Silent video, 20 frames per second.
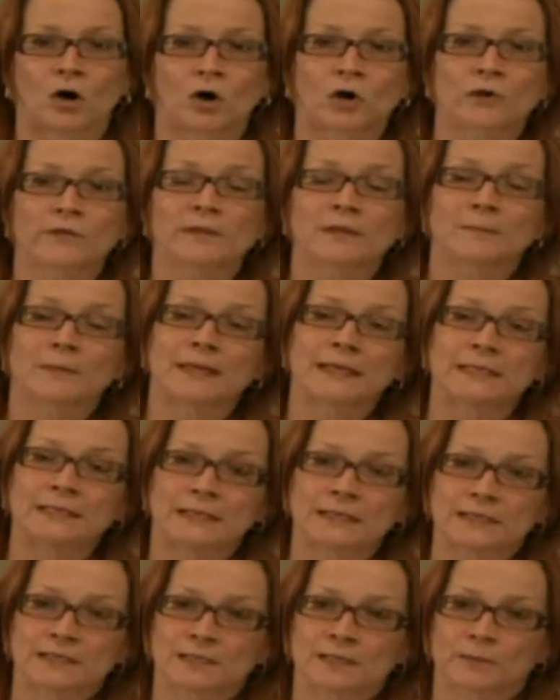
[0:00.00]
or they may
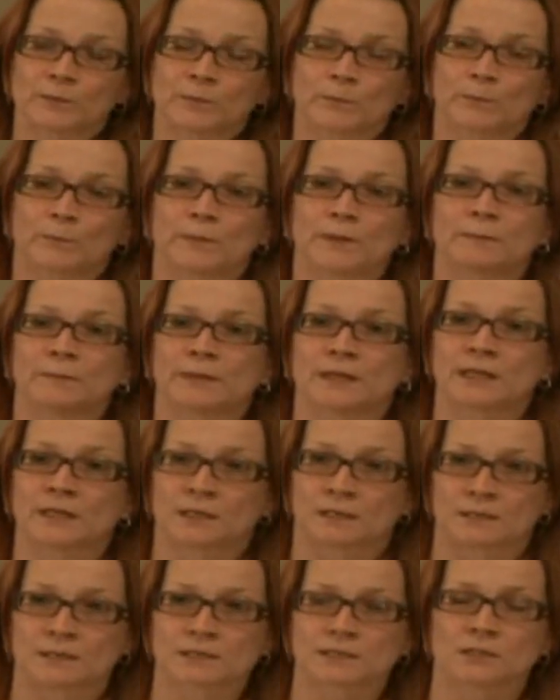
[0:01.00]
need it, but
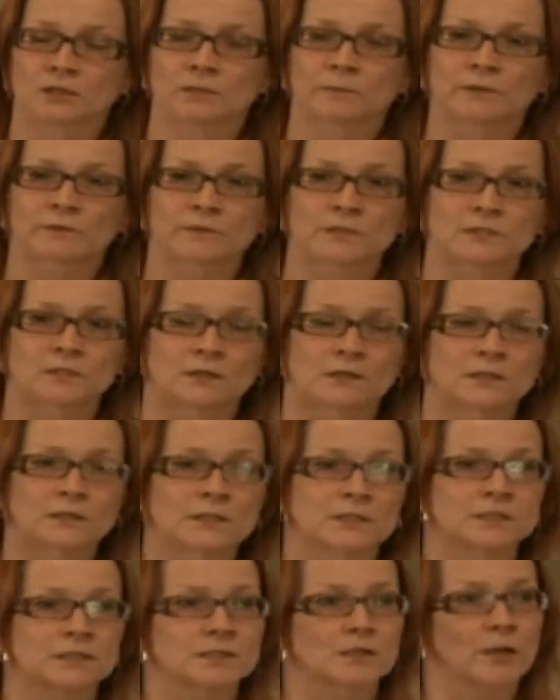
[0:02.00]
because human
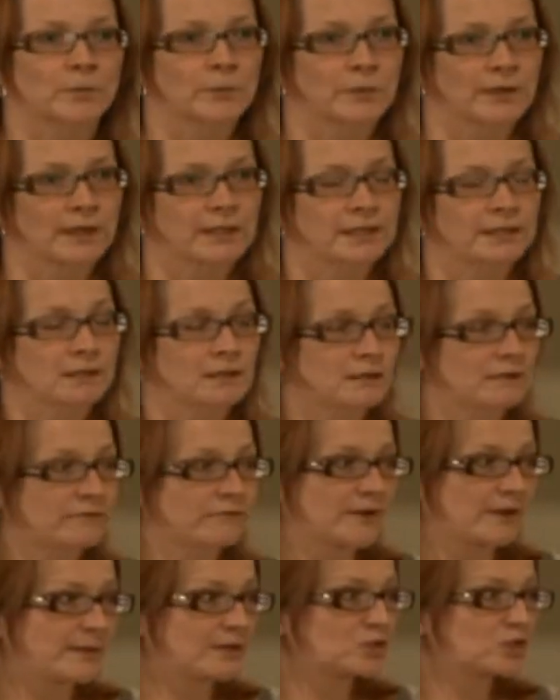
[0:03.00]
resources is operated in a
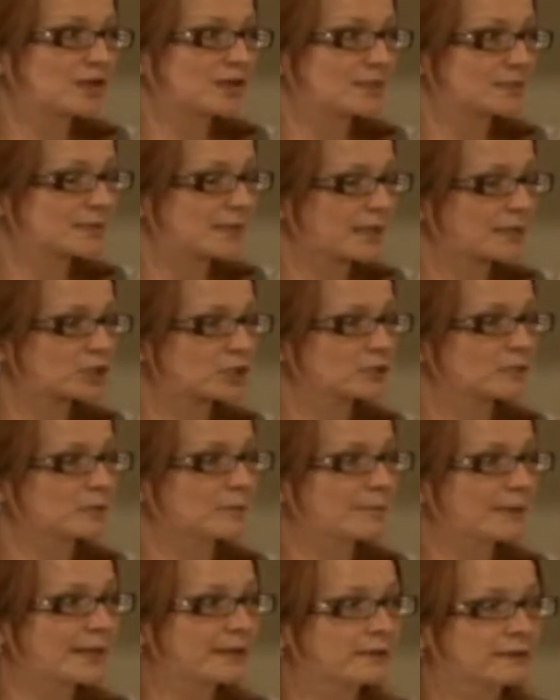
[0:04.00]
very
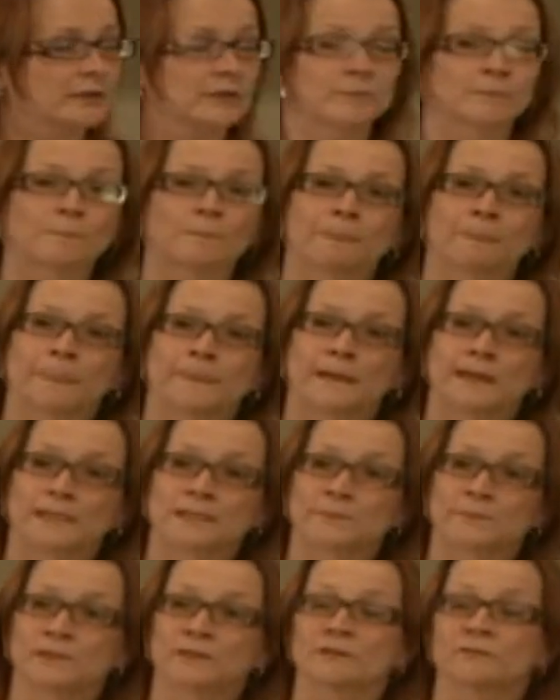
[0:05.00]
transactional manner,
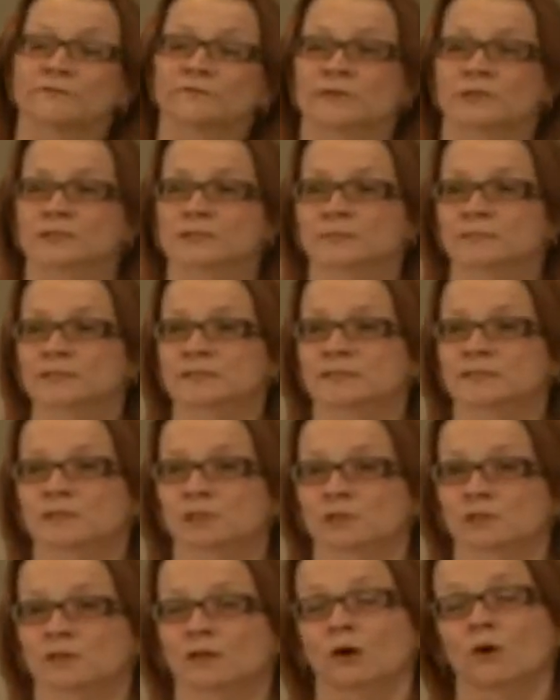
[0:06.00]
it's been the first
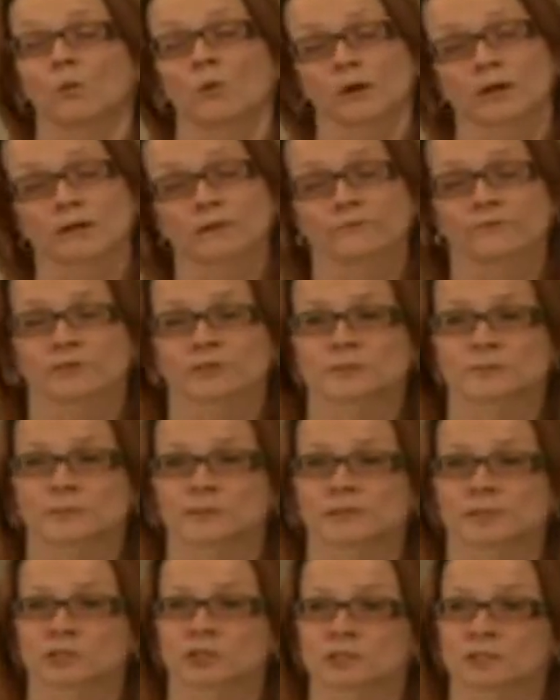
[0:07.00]
position, or one of the first
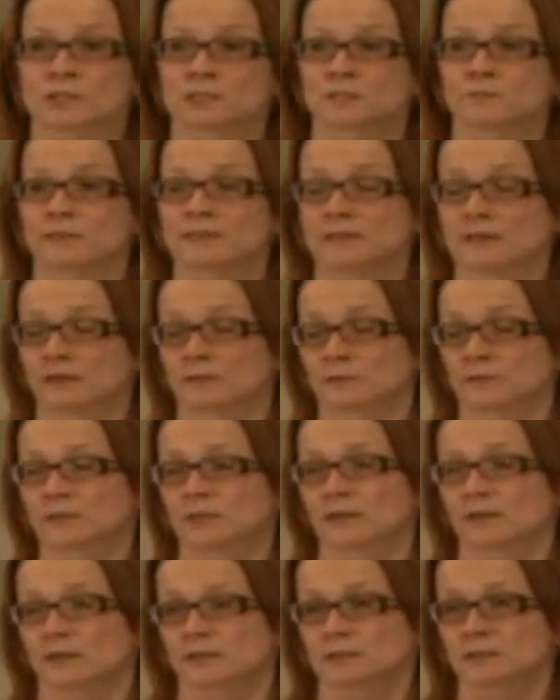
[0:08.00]
positions, to be
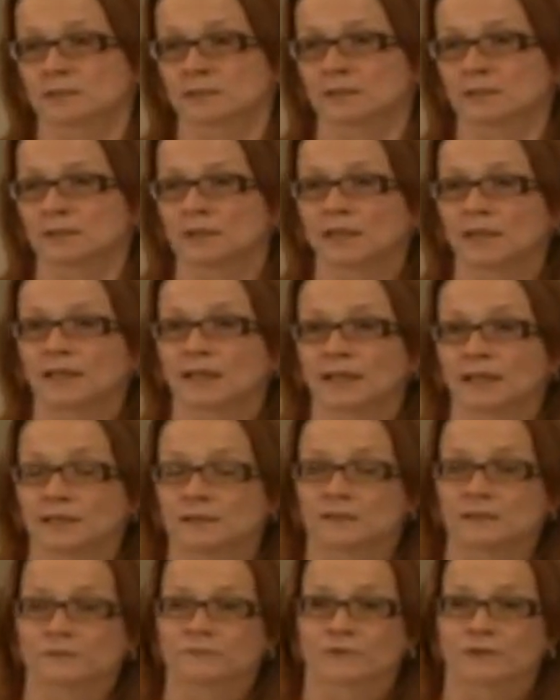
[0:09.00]
downsized
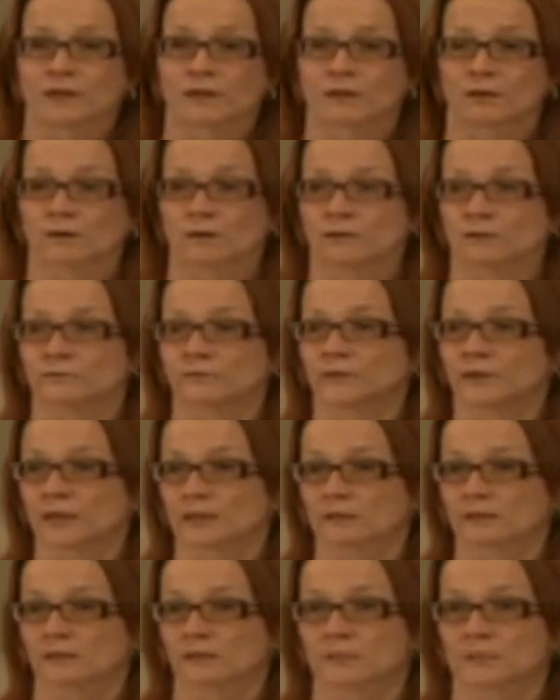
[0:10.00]
in the event of
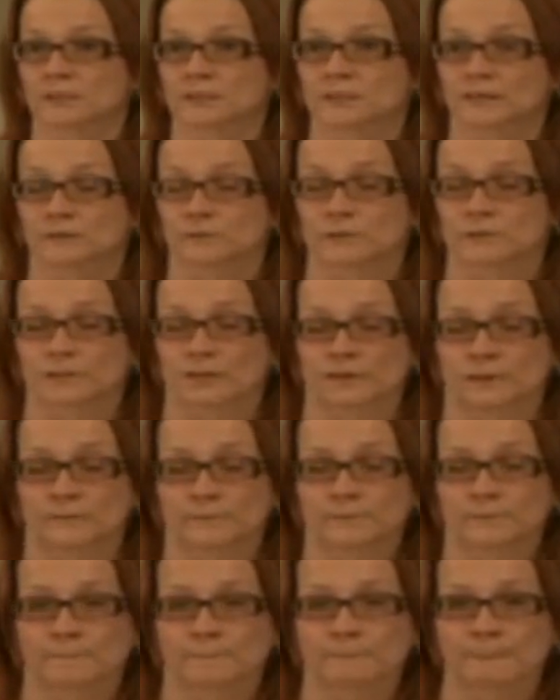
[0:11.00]
economic downturn.
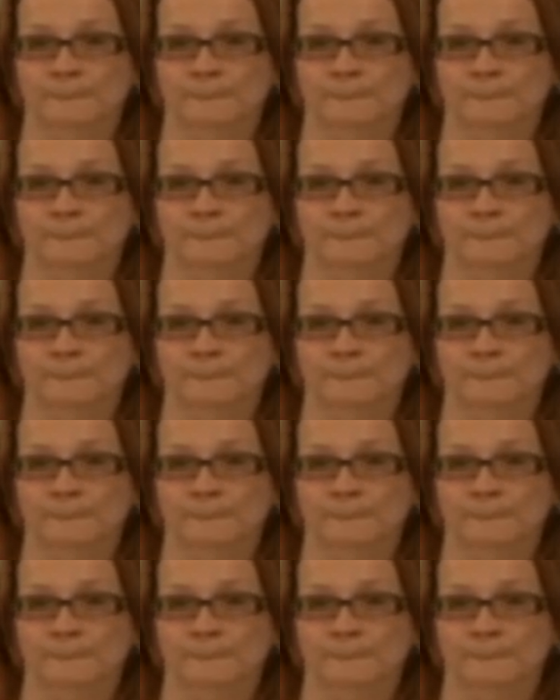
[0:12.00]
